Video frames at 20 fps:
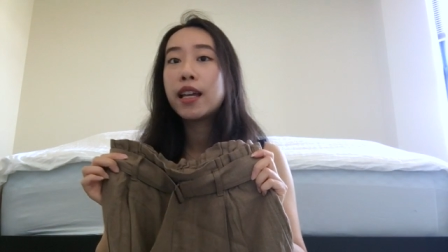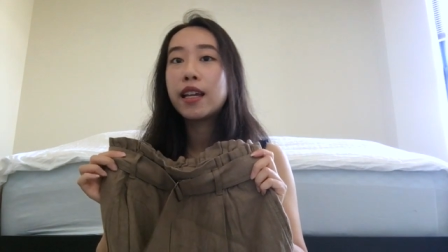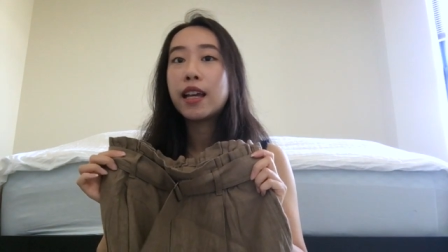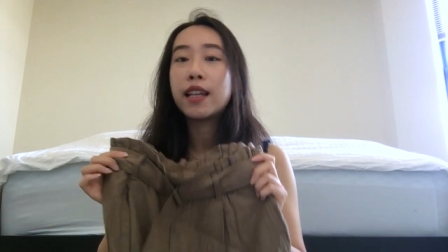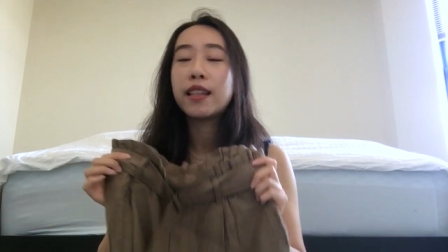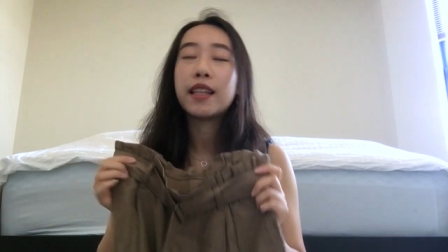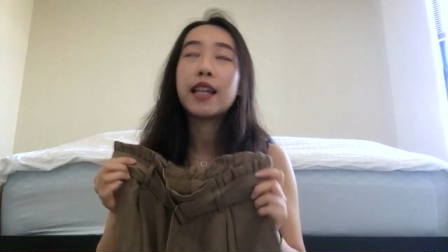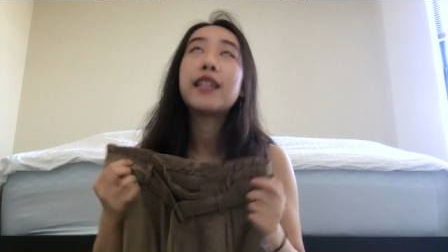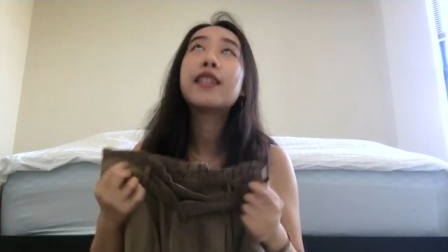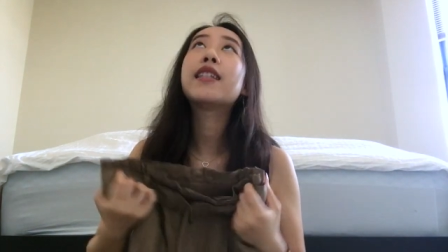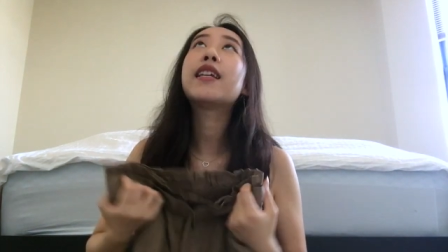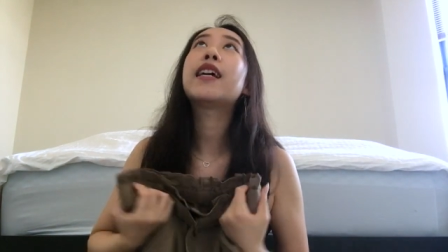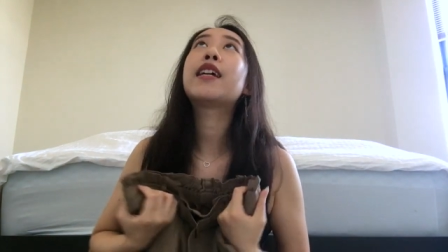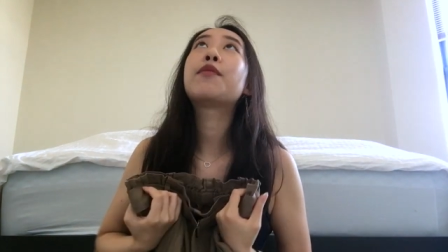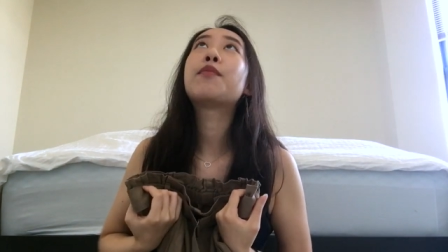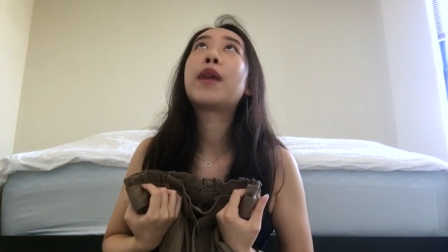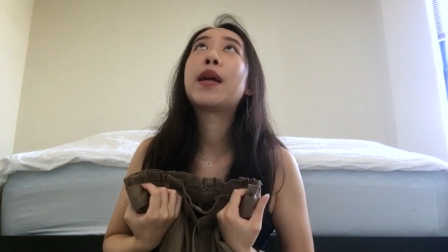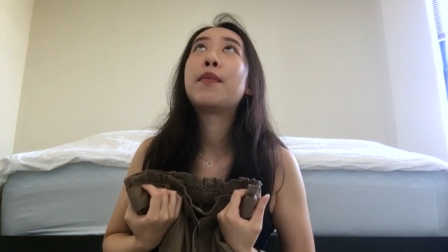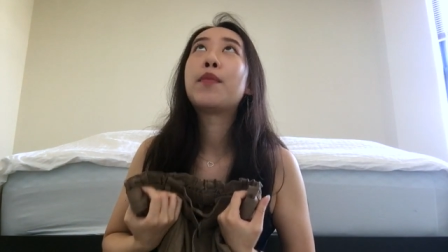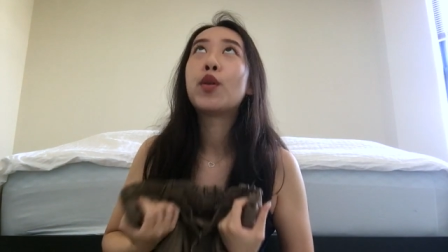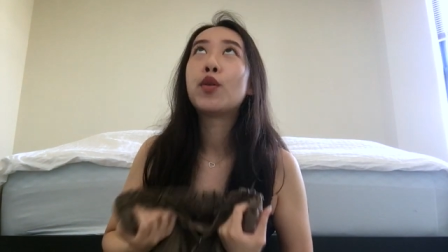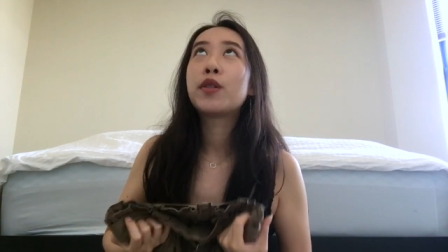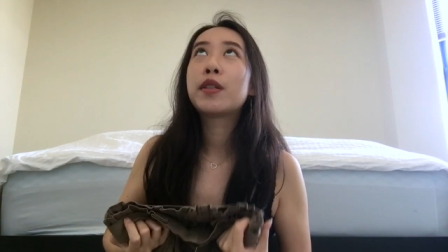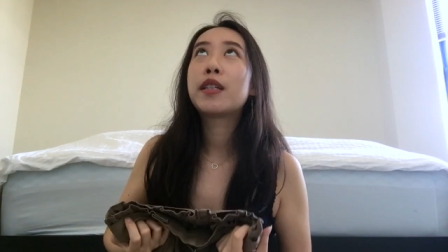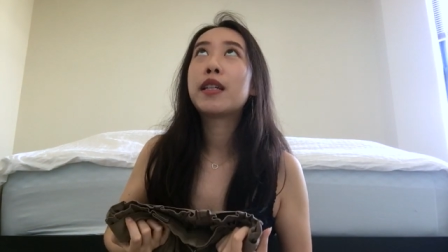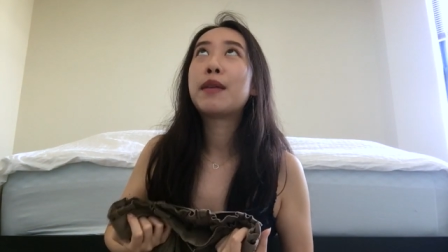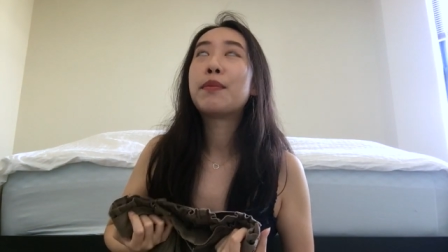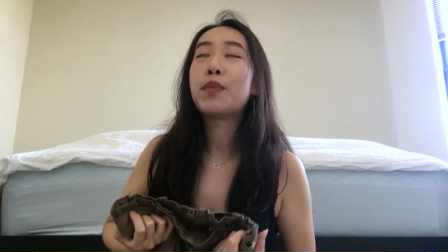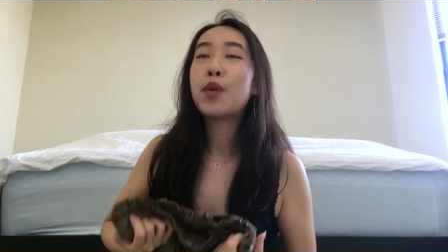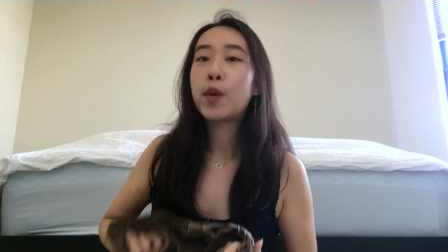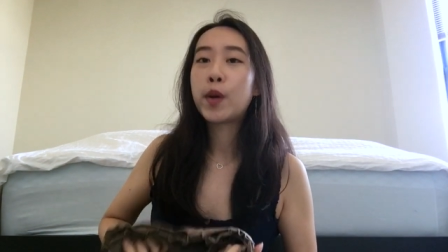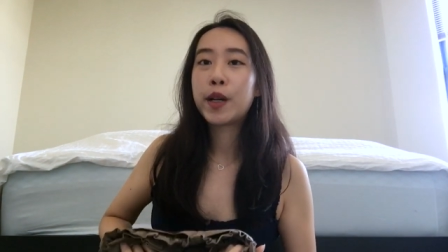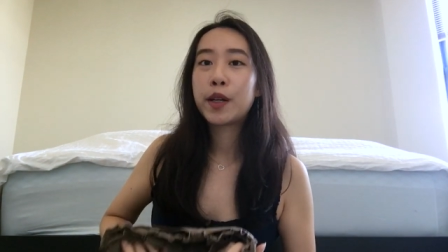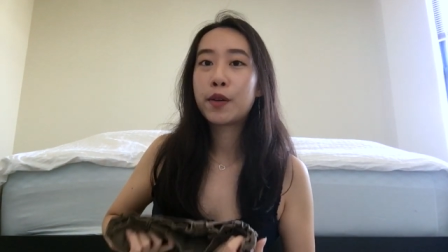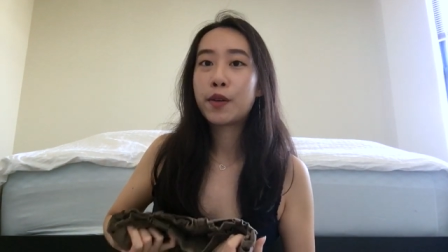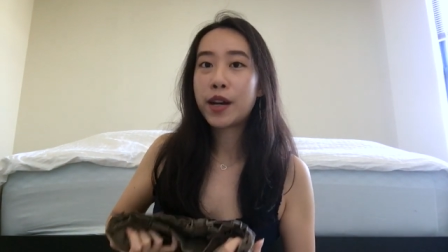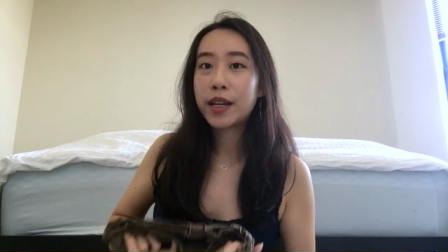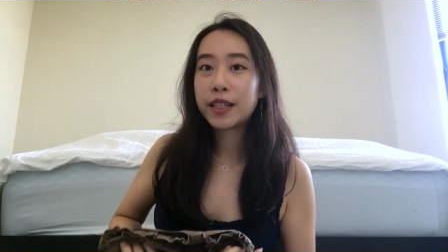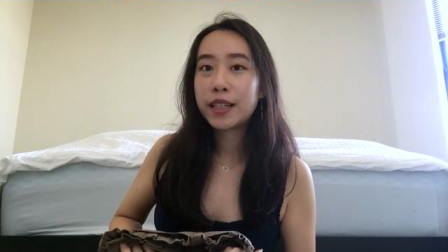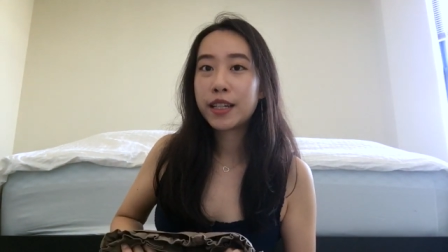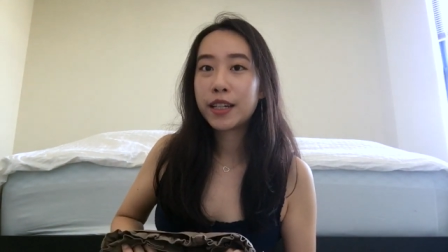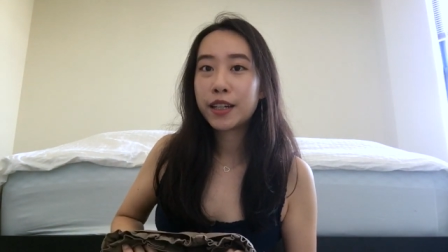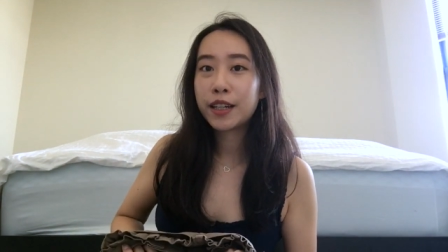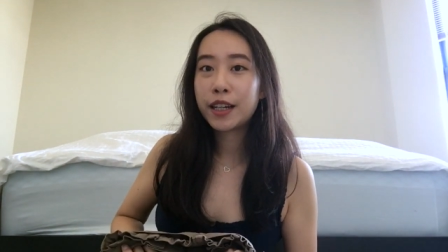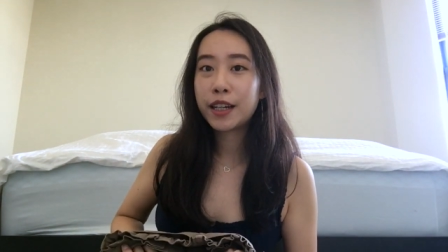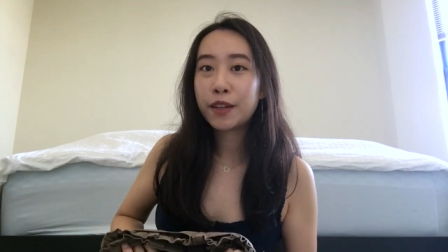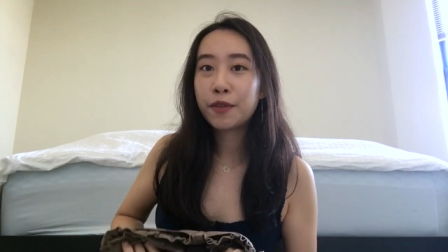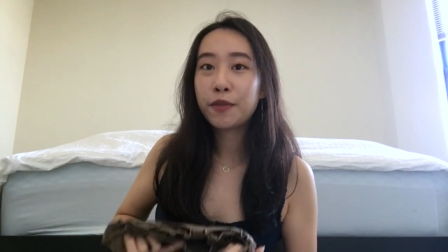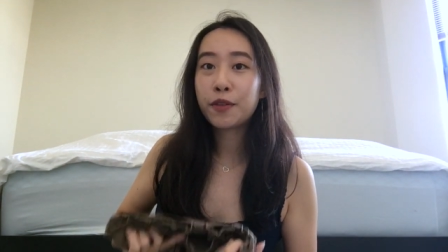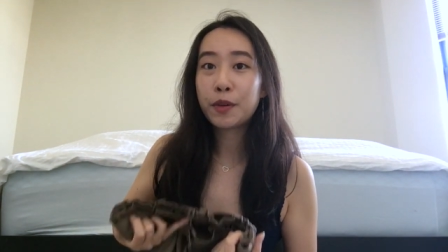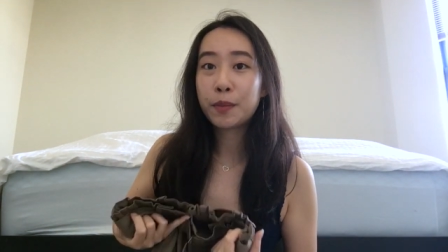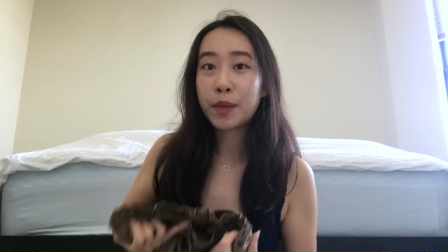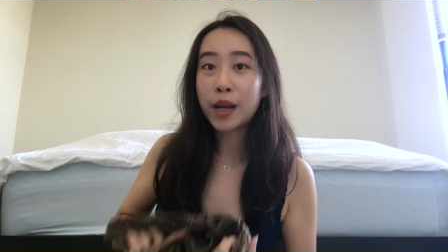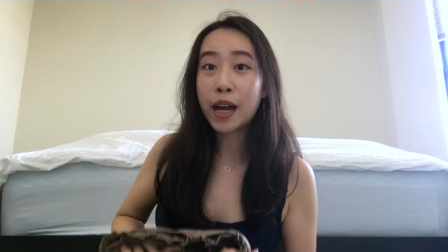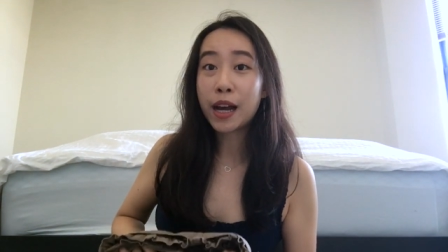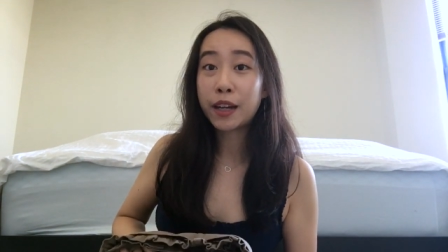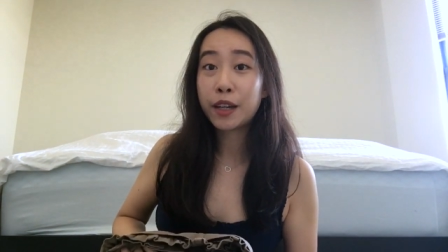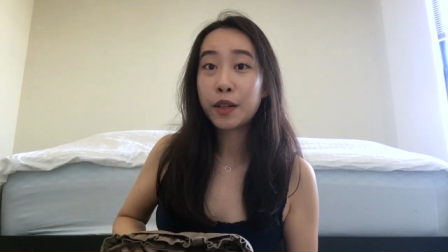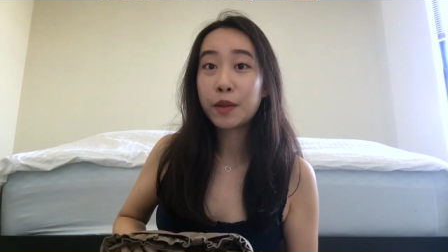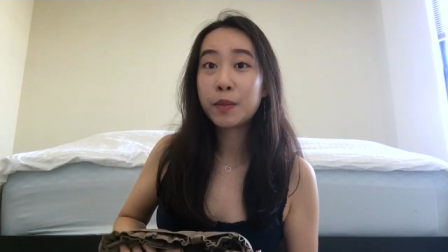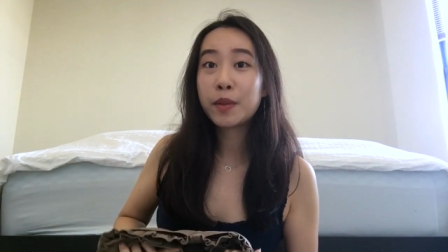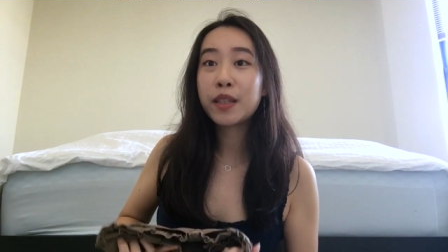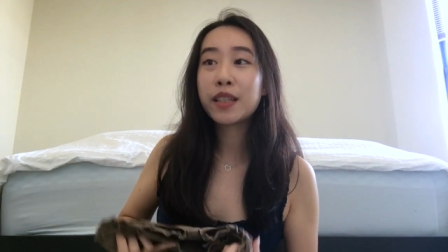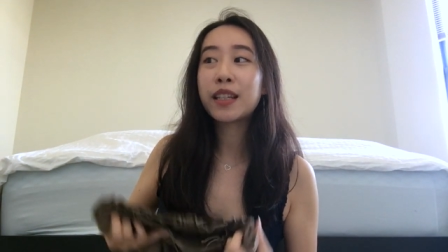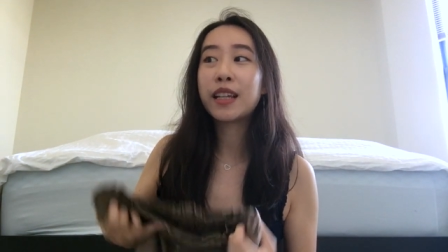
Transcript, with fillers: And that's like my most important criteria for bottoms.